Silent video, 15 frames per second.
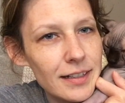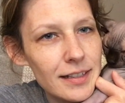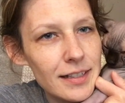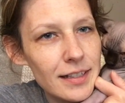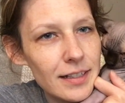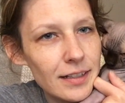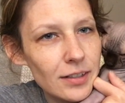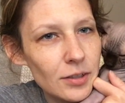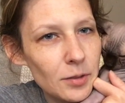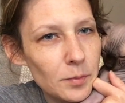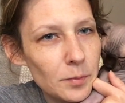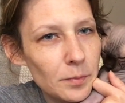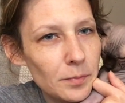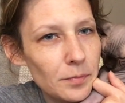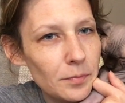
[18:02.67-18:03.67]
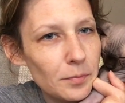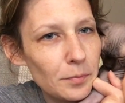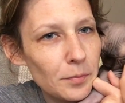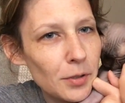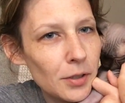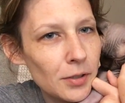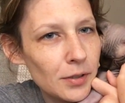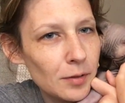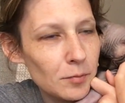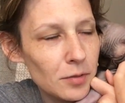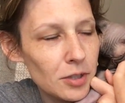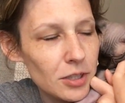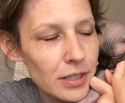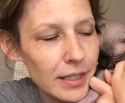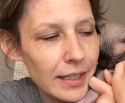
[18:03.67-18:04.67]
It's a little purring
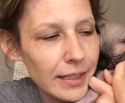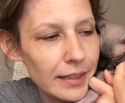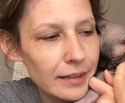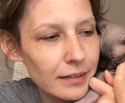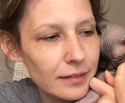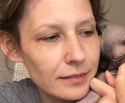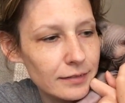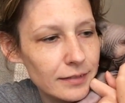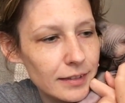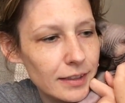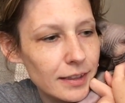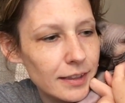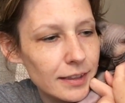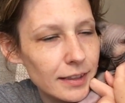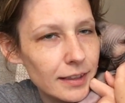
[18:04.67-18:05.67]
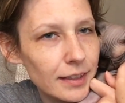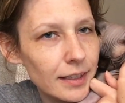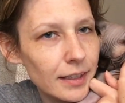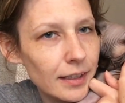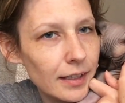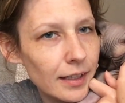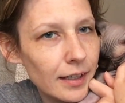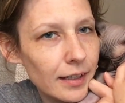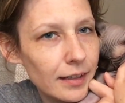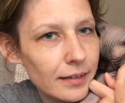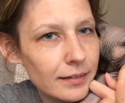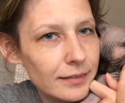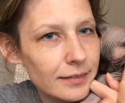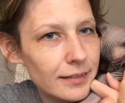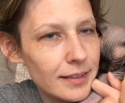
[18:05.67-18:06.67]
machine. Yeah,
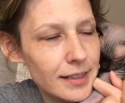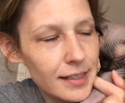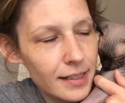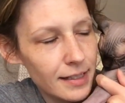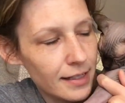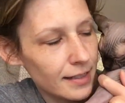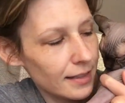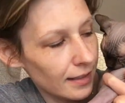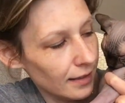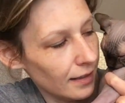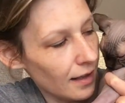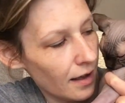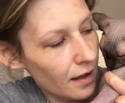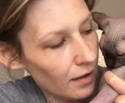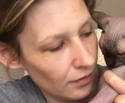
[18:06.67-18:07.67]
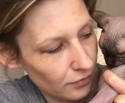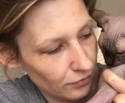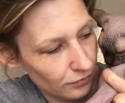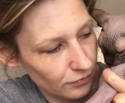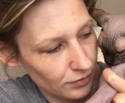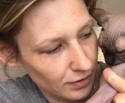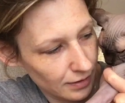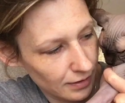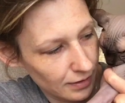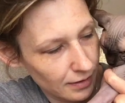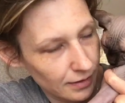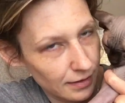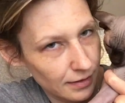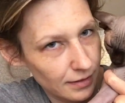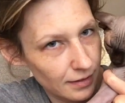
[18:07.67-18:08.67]
it's just a love.
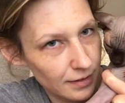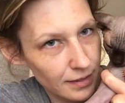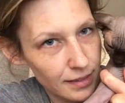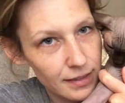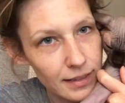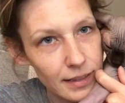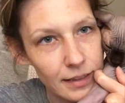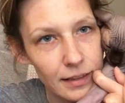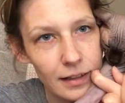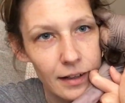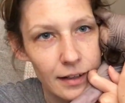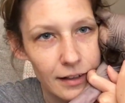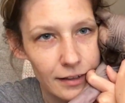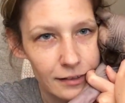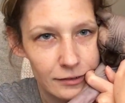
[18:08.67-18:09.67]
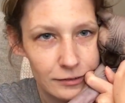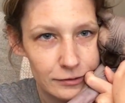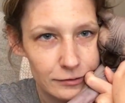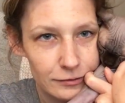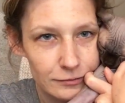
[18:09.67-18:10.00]
Just a love.